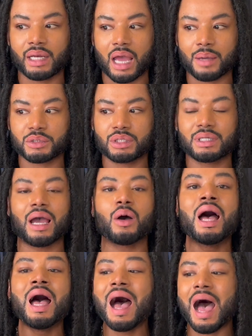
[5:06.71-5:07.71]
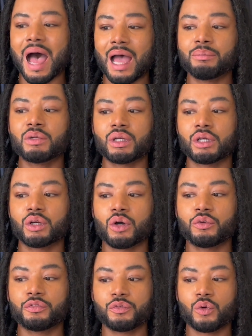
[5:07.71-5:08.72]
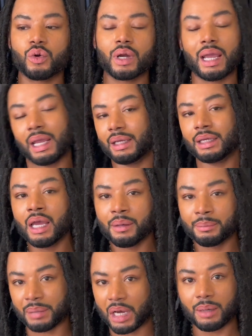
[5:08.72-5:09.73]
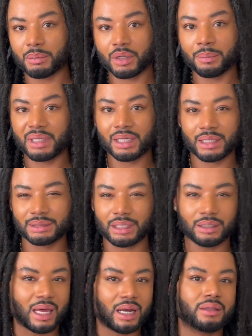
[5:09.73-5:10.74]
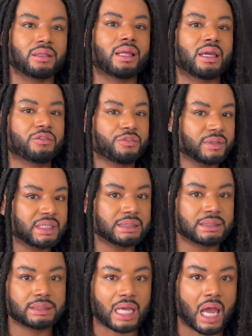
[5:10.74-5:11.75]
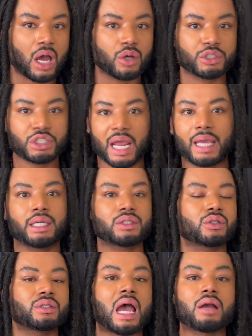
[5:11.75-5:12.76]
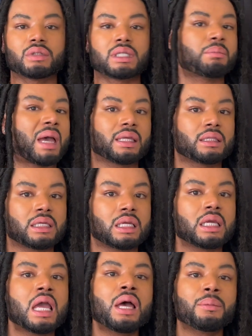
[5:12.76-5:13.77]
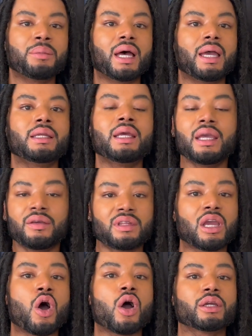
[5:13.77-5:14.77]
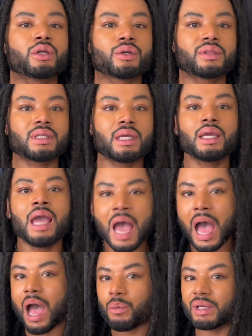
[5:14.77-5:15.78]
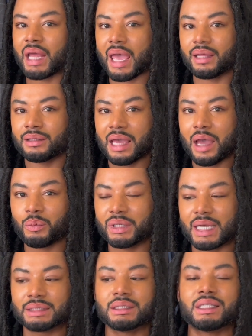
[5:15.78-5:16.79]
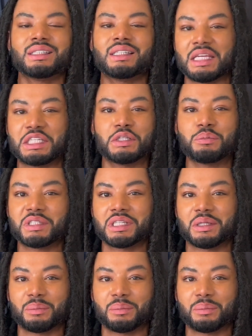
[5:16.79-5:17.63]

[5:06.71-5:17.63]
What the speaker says: option. Now, I'm going to go for a bomber because a lot of the like fleece style shackets are not really my thing. But if they are your thing, I would add that one as an addendum to the